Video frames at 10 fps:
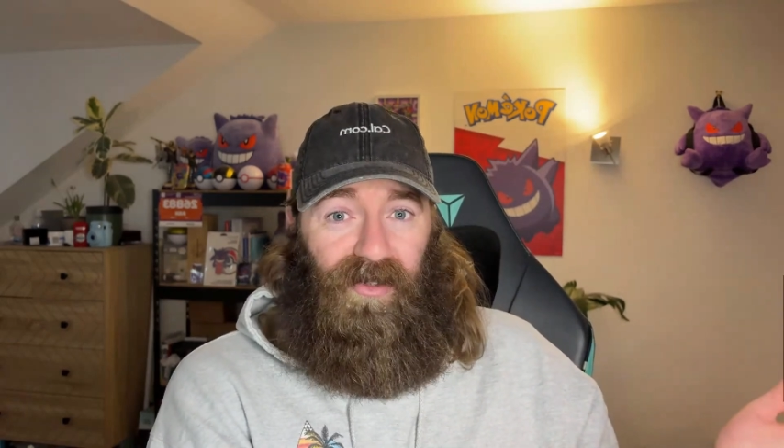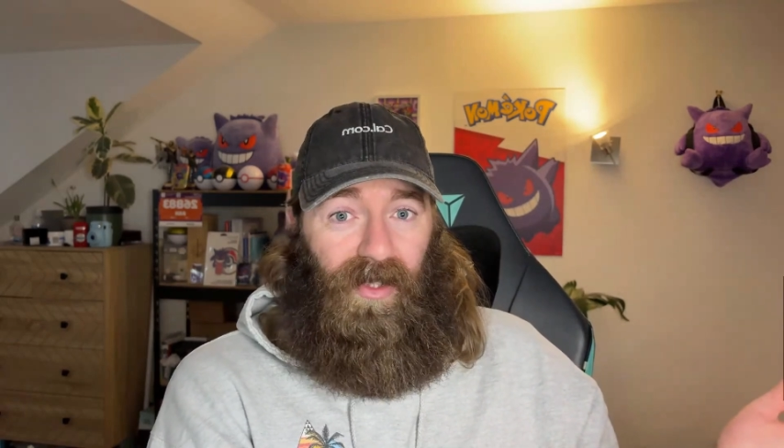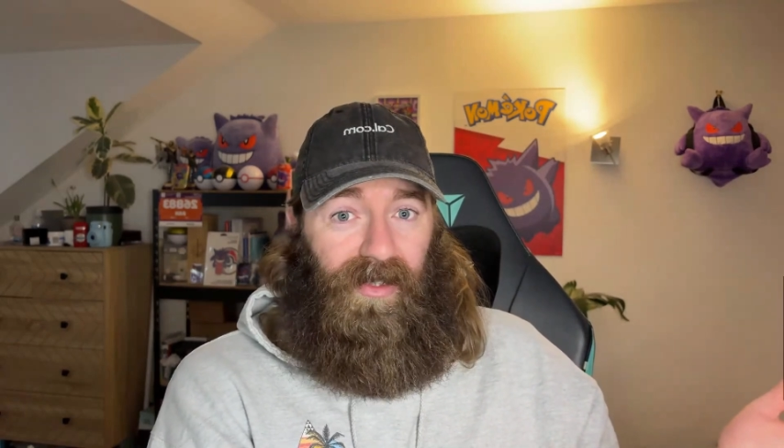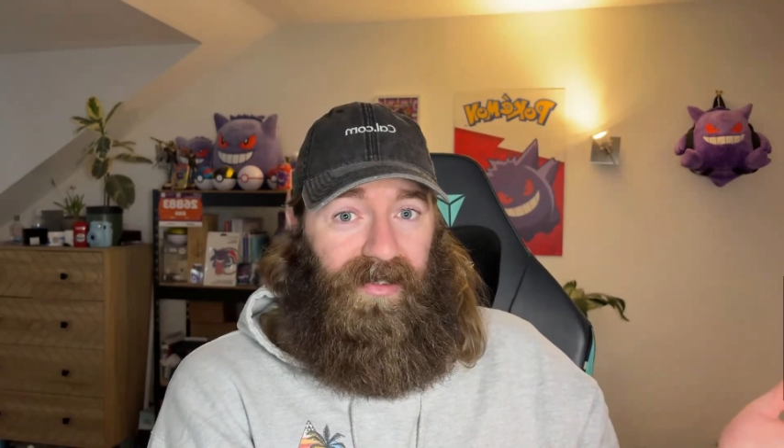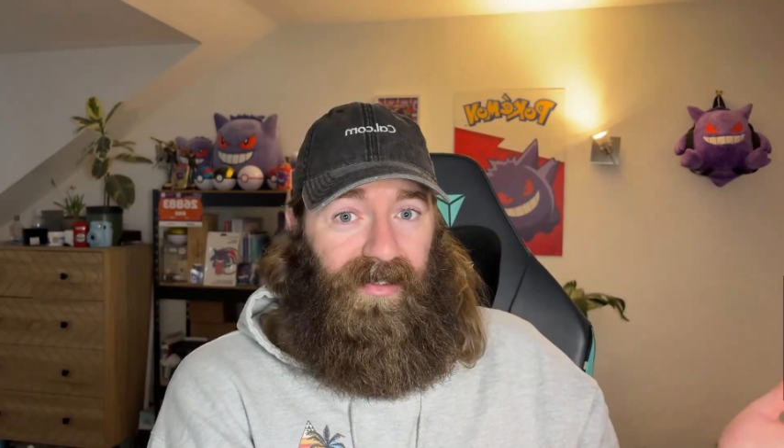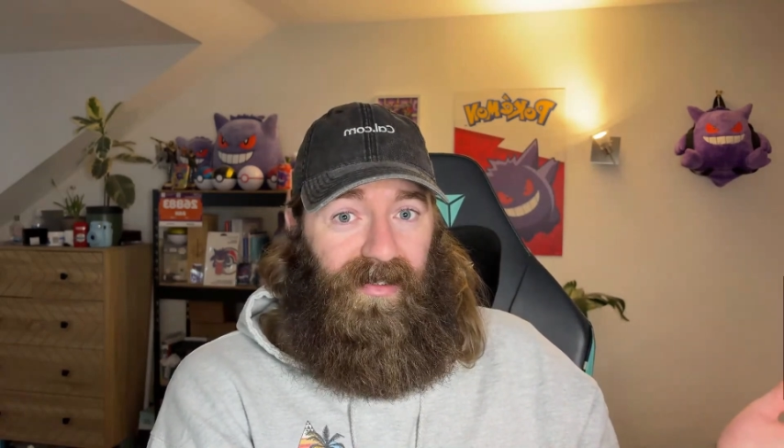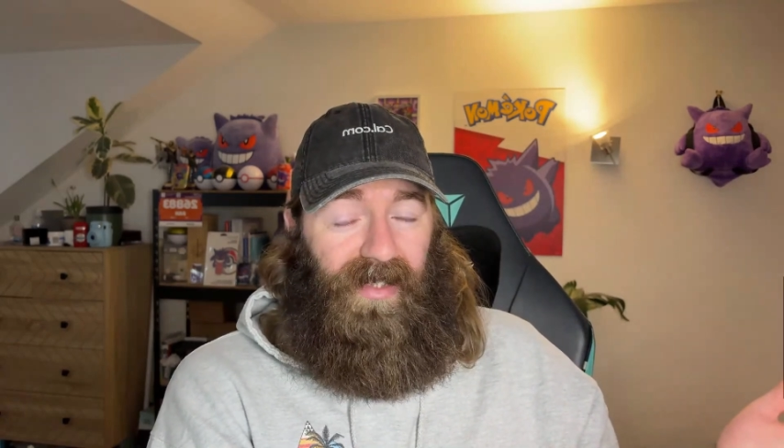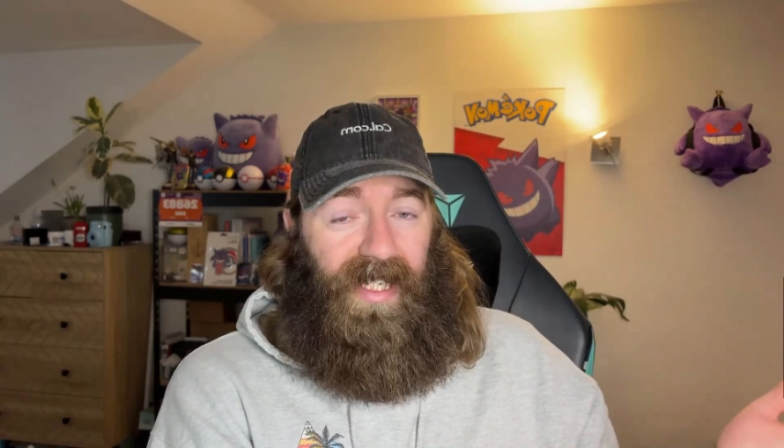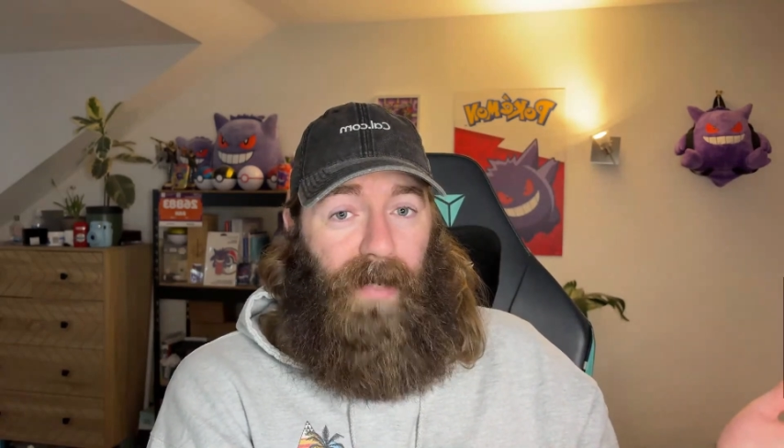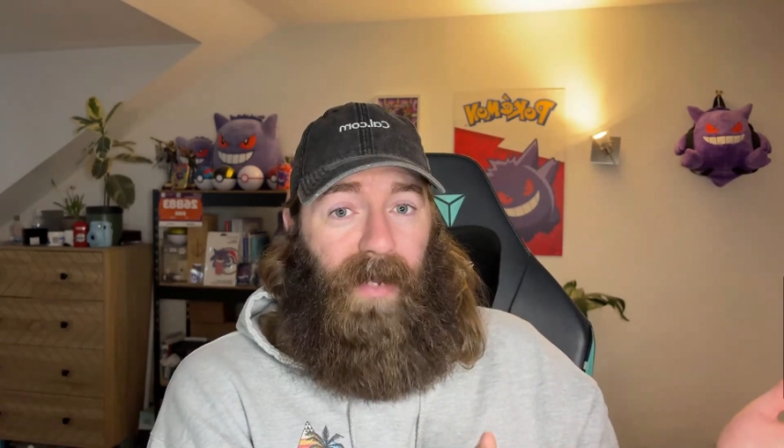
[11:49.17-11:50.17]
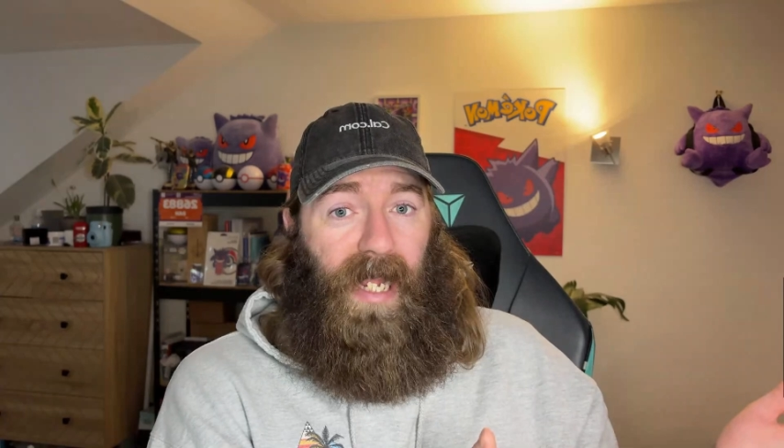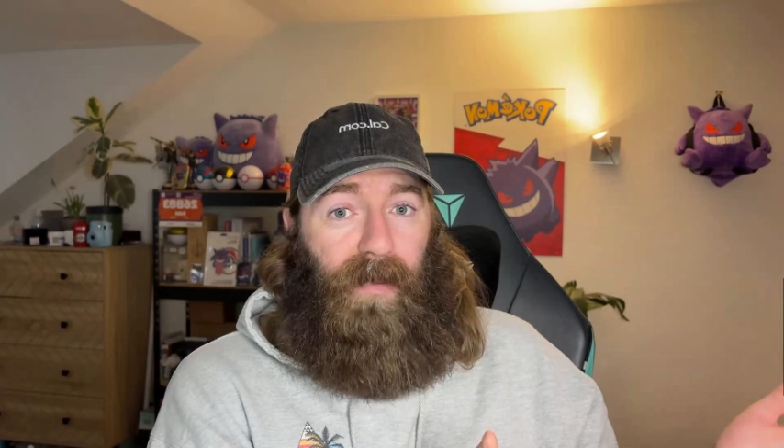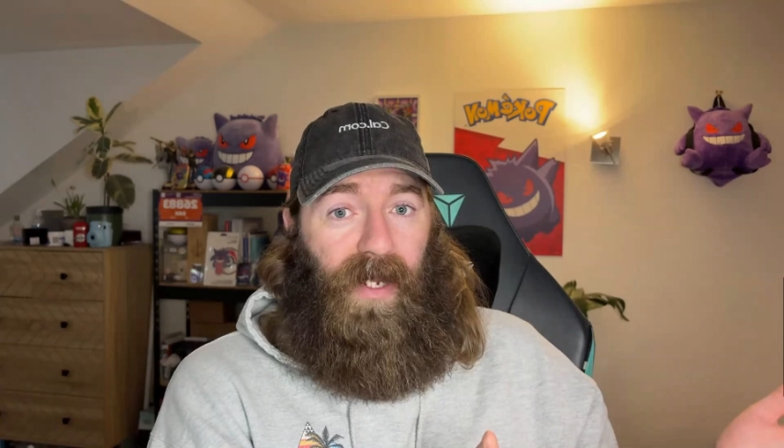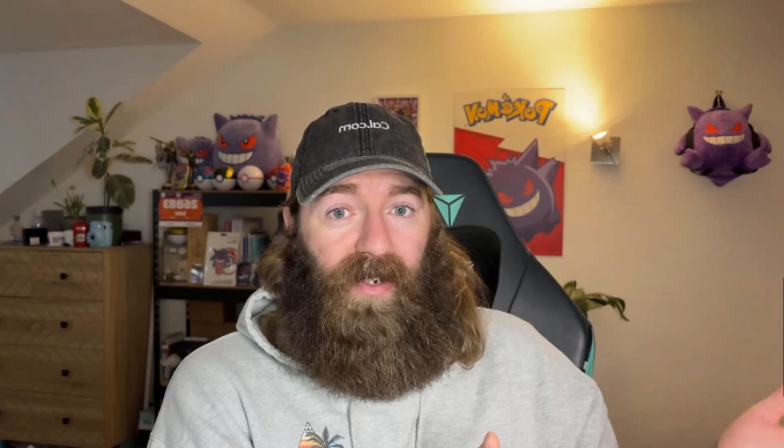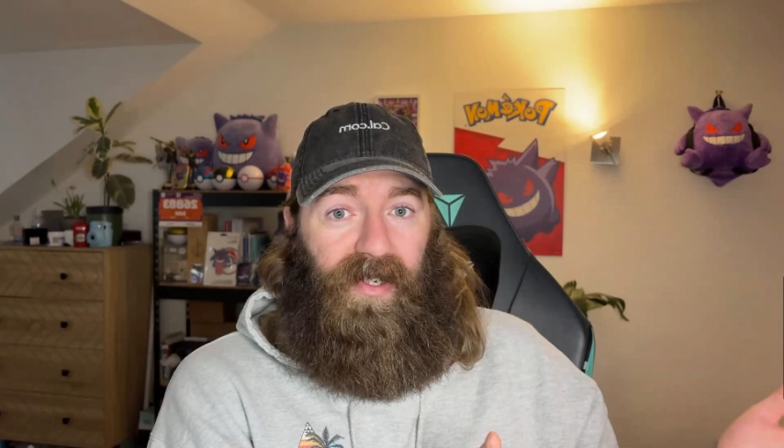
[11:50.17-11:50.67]
dollars in a pay
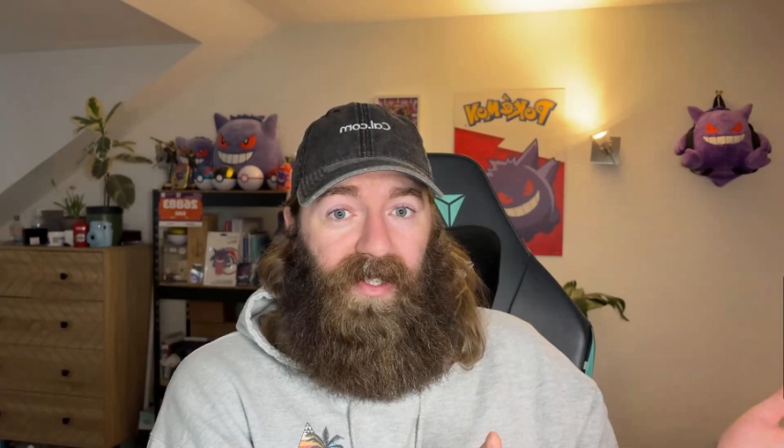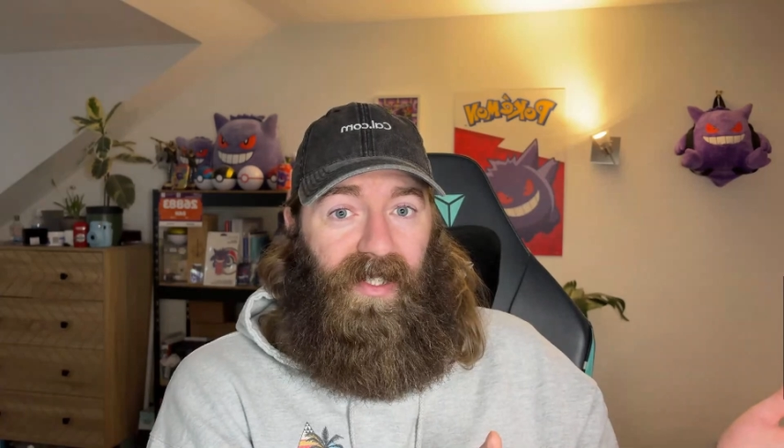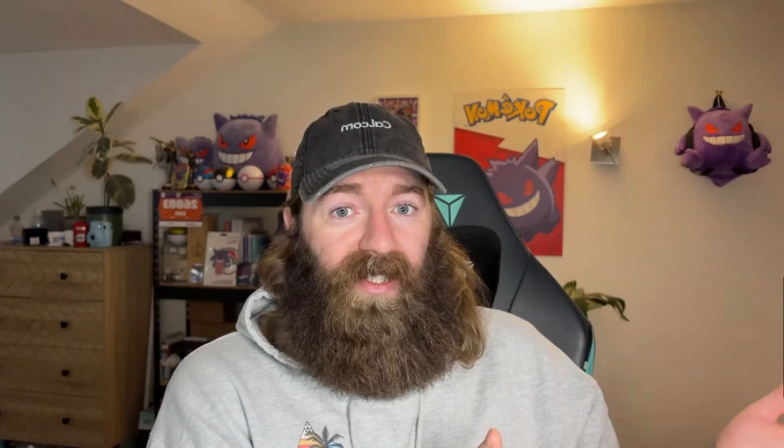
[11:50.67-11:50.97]
period.